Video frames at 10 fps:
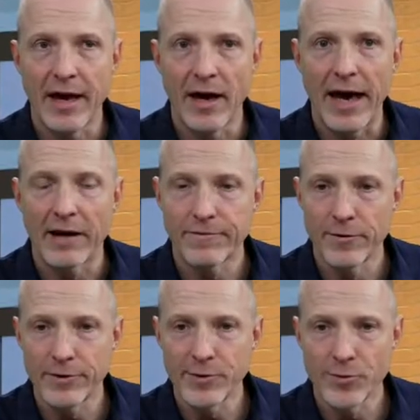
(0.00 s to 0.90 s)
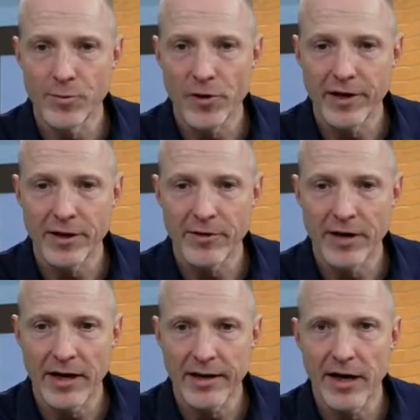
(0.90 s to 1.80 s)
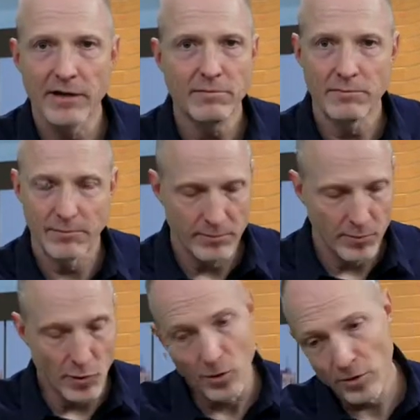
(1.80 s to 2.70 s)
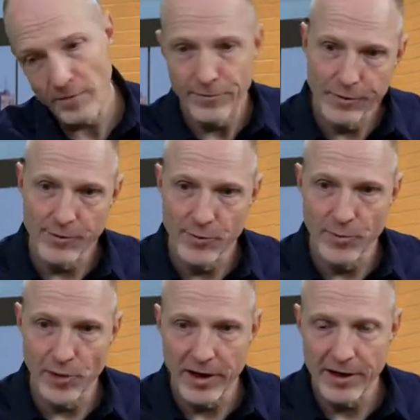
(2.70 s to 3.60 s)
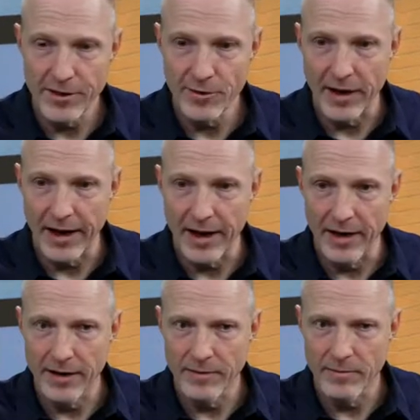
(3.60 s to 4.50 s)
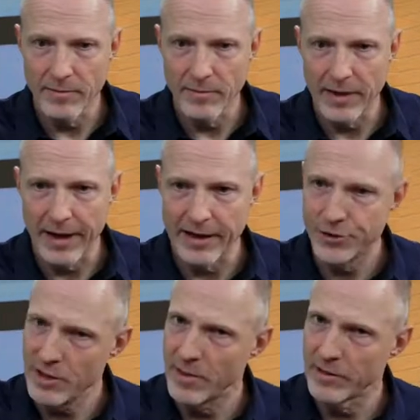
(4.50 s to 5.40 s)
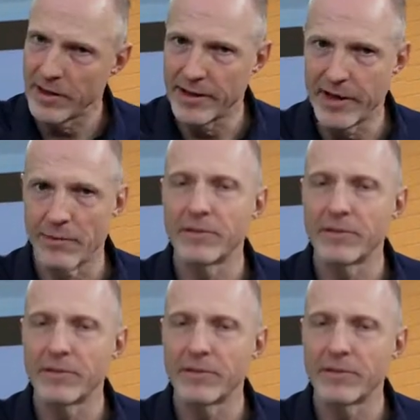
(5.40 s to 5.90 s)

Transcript: at focus group radio dot com or focusgroupradio uh, at gmail dot com.